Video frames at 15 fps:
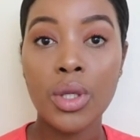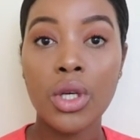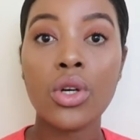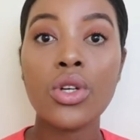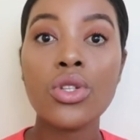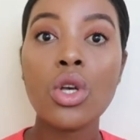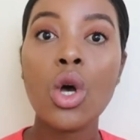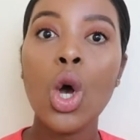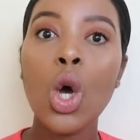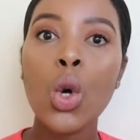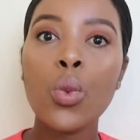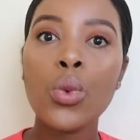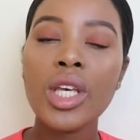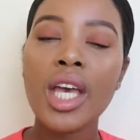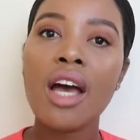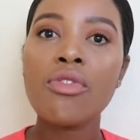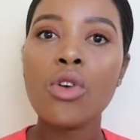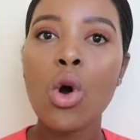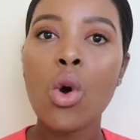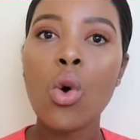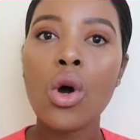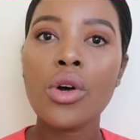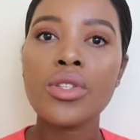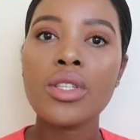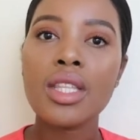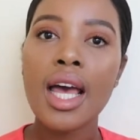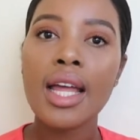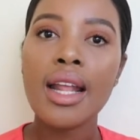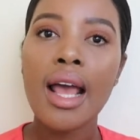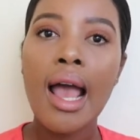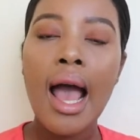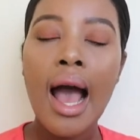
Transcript: because we have cohorts that